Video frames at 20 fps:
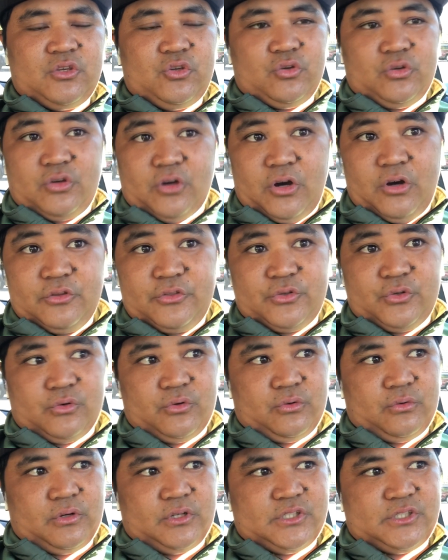you go
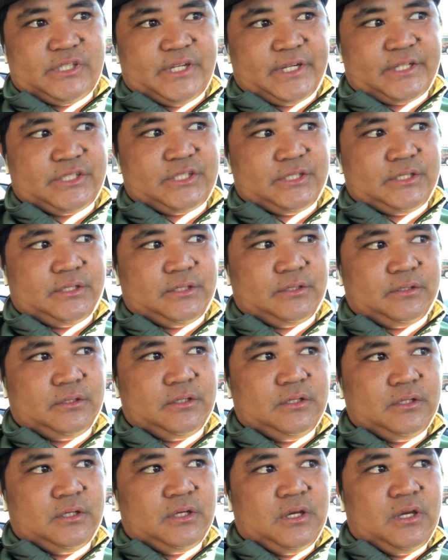through rejection,
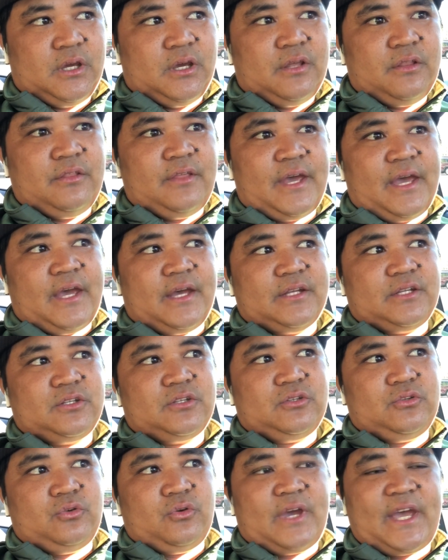that
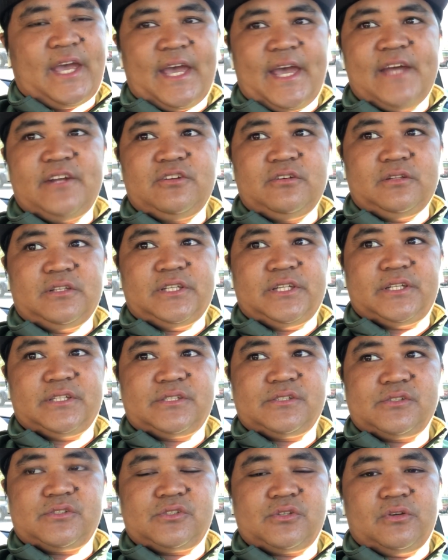you handle
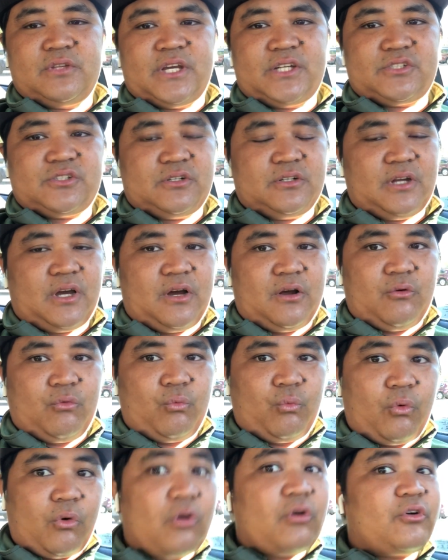it so that you're not
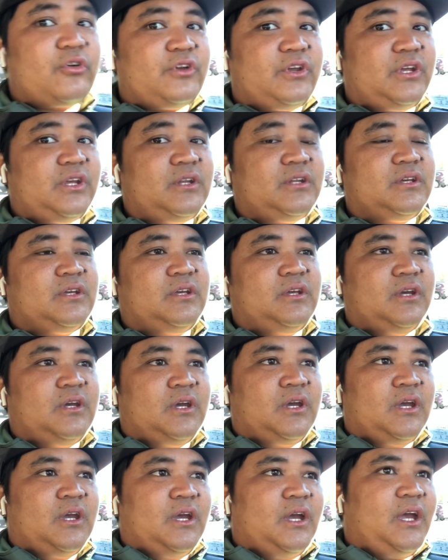worried,
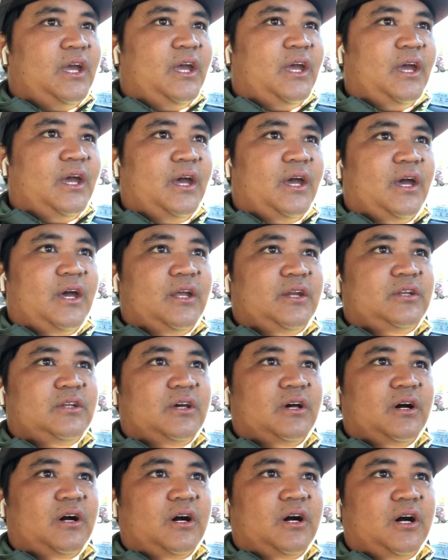and
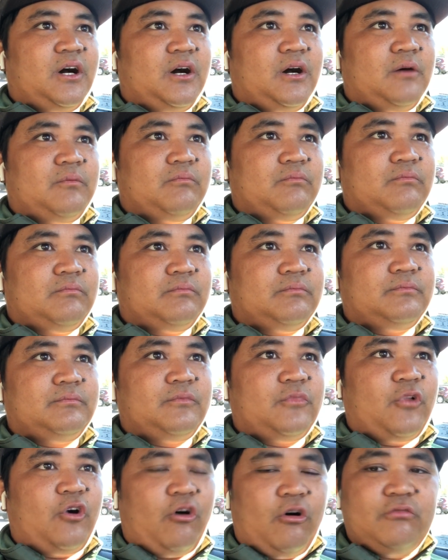
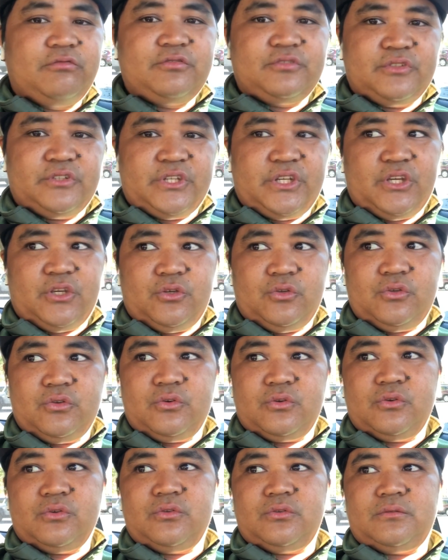
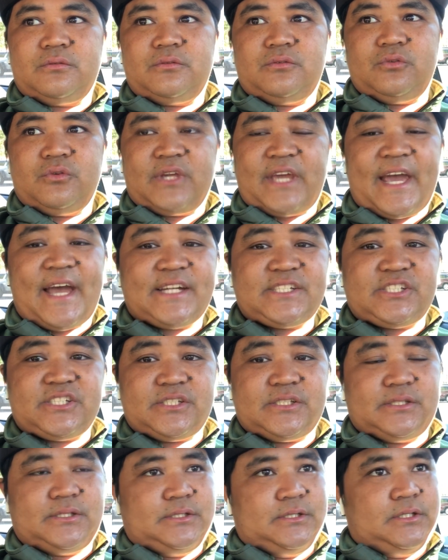hopefully you catch
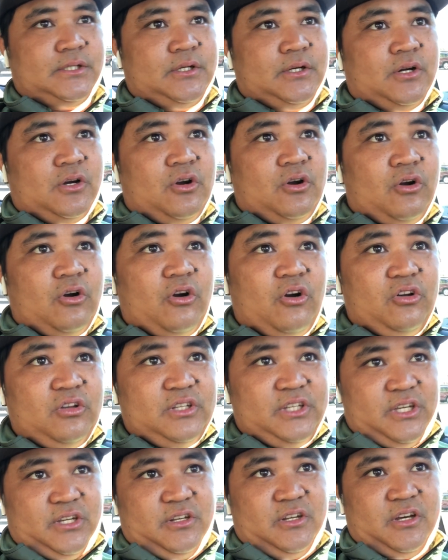it
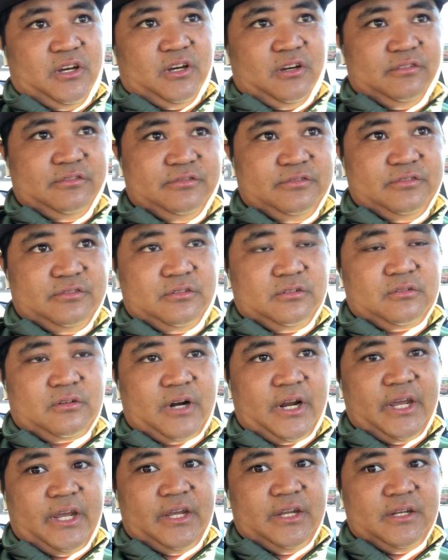early enough,
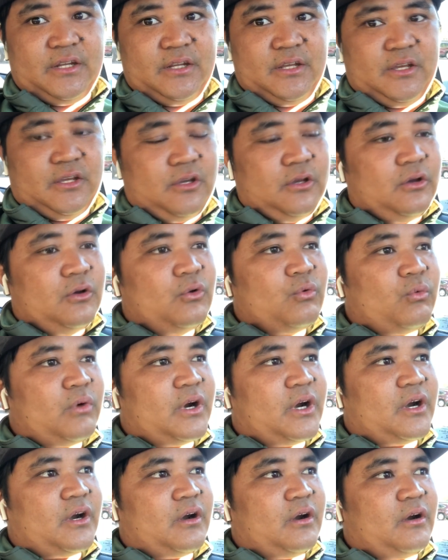right,
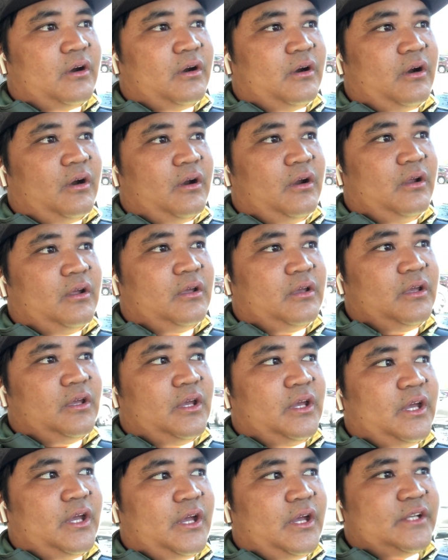where
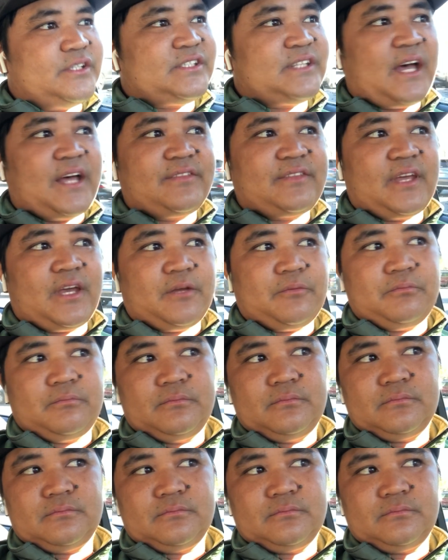it's not that